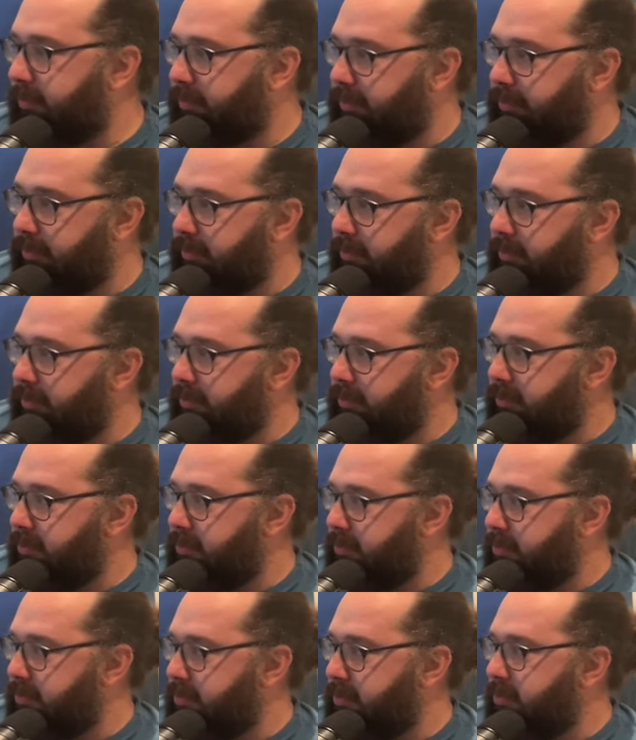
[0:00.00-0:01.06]

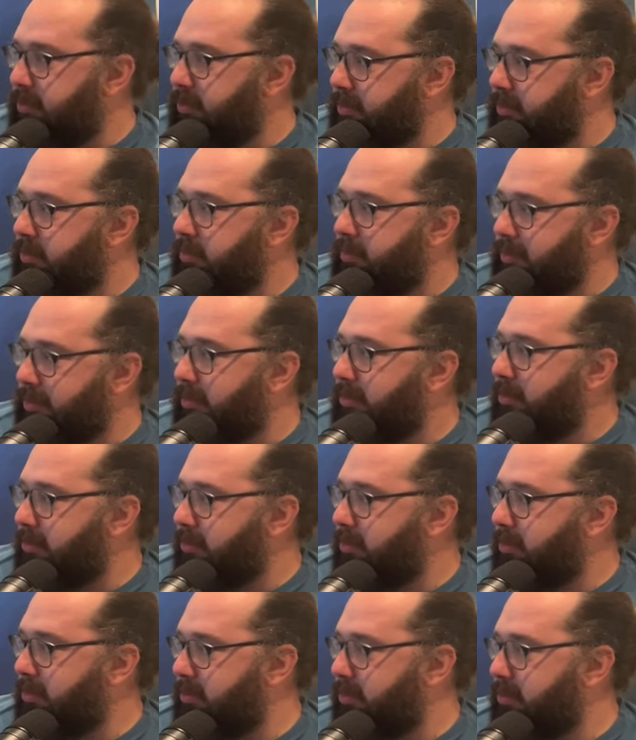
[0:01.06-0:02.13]

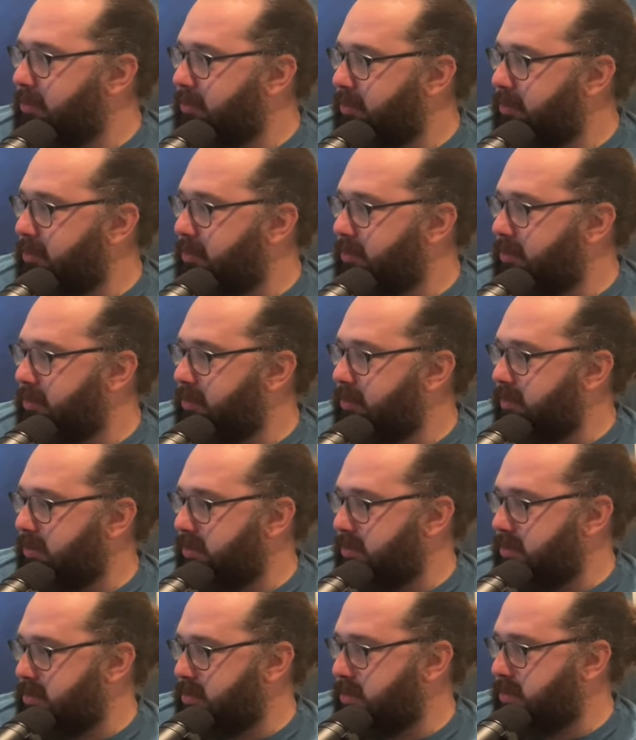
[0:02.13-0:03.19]

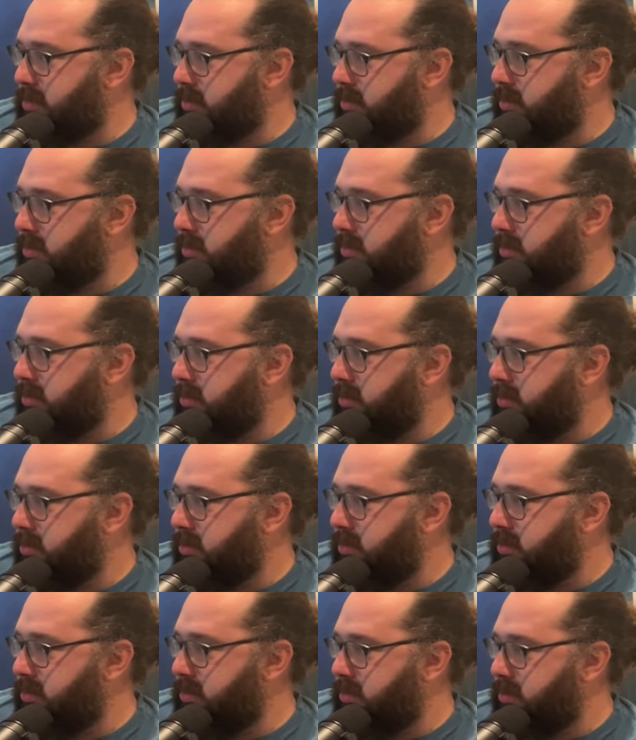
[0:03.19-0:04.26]

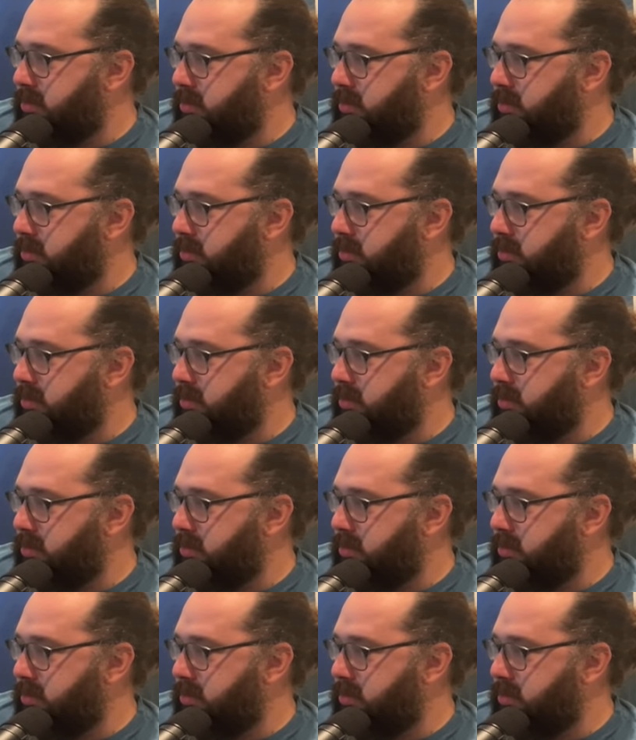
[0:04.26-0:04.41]
(not speaking)